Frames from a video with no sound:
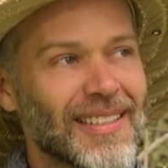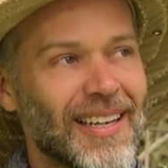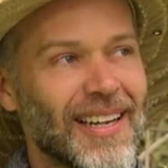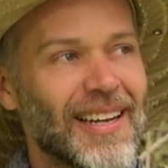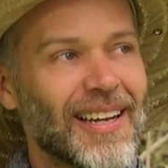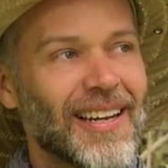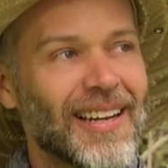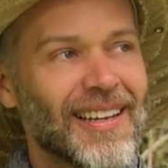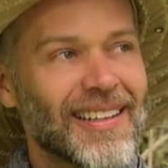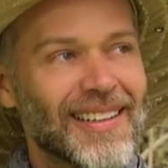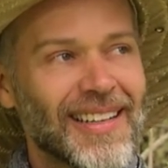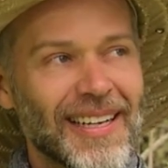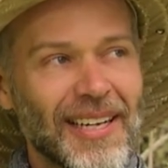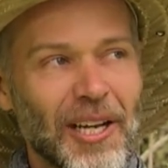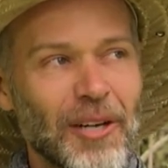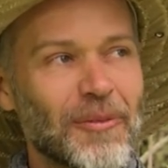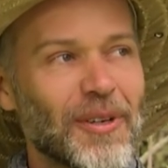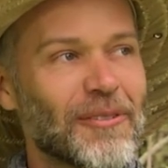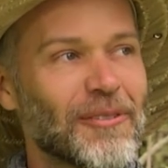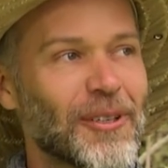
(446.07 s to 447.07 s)
Uh, they
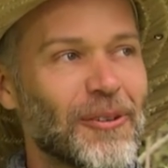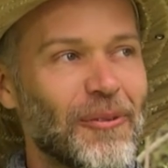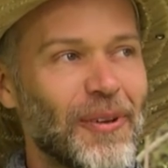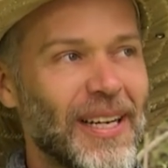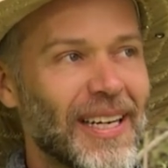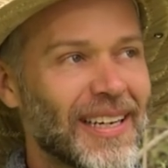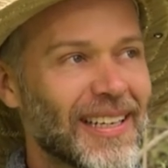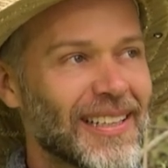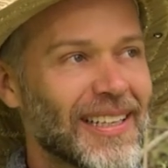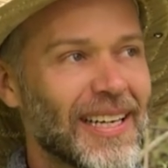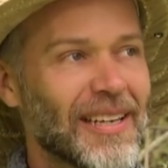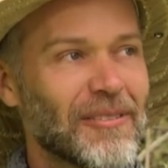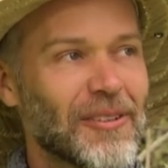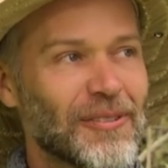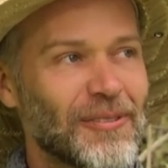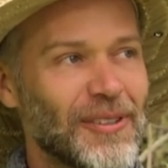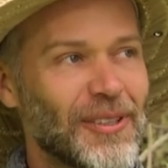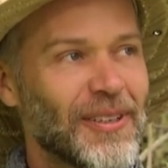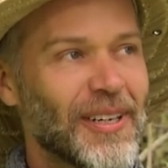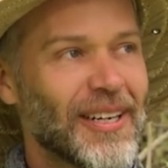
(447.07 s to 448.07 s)
come every week and they have a
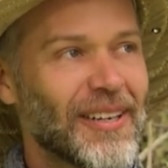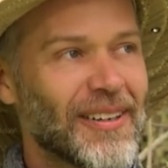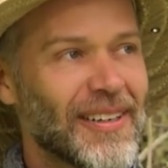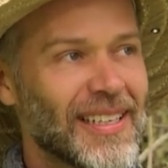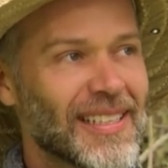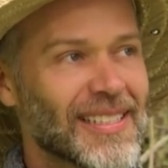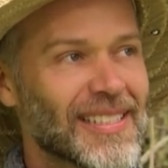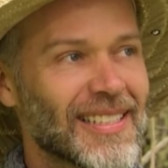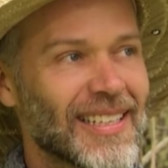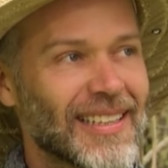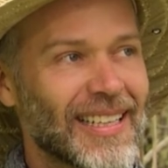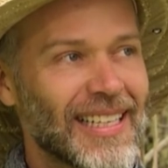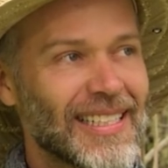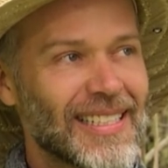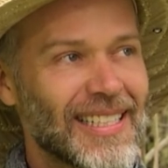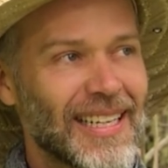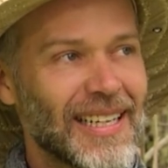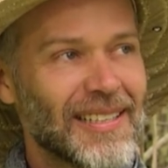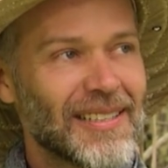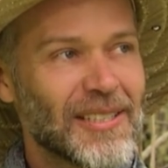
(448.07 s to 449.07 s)
few areas that they
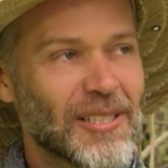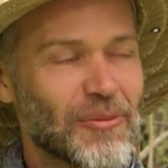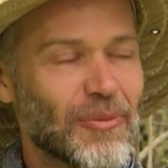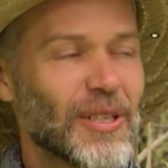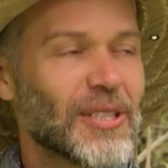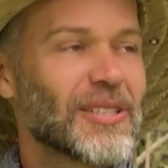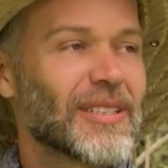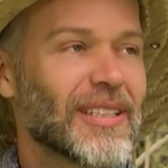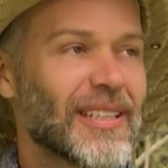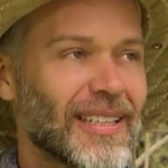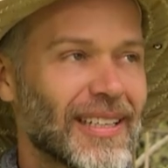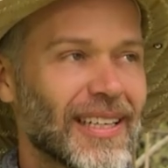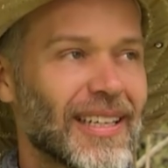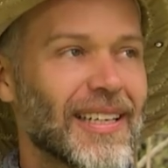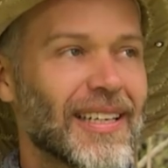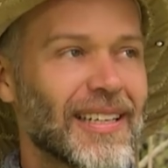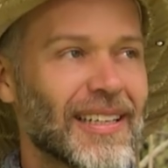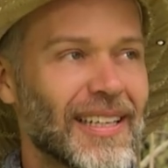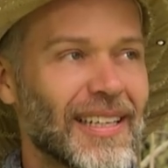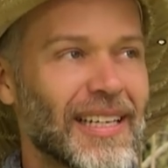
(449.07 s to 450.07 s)
tend, especially
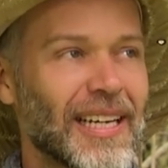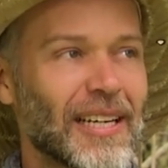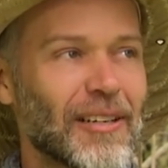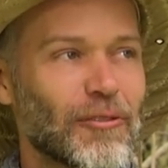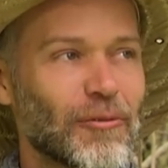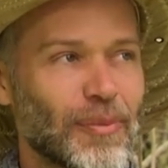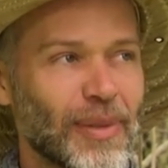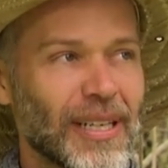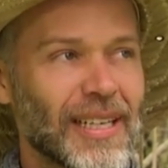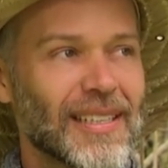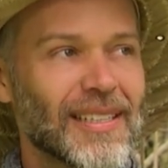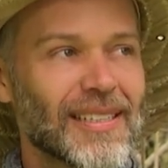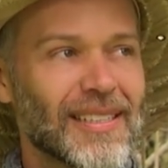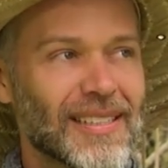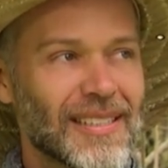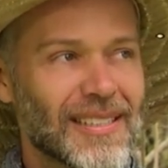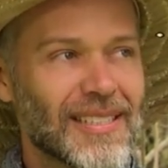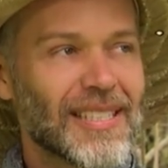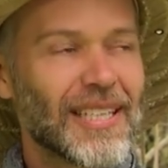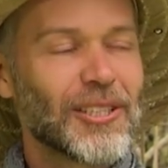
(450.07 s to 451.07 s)
the, the native plant
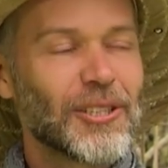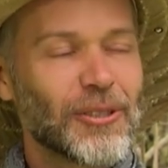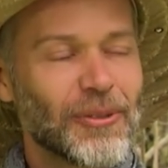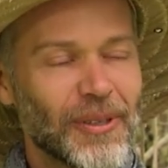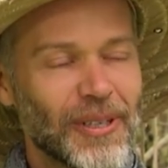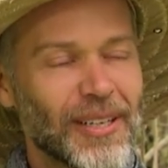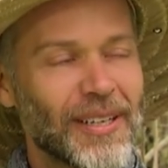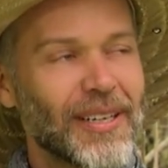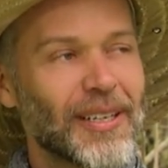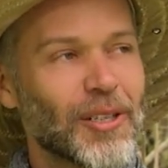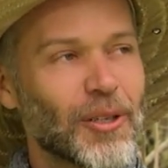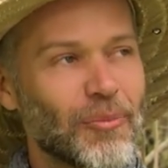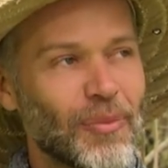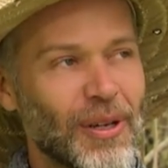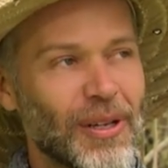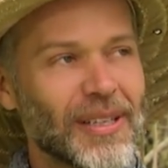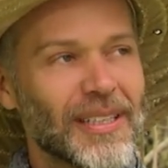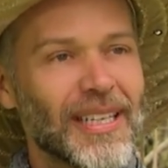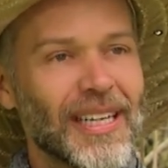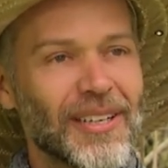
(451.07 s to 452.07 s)
sanctuary and the
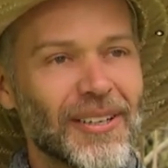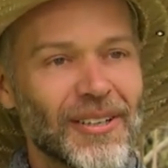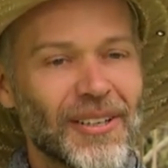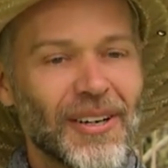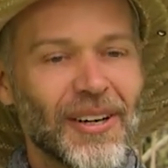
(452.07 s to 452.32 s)
pollinator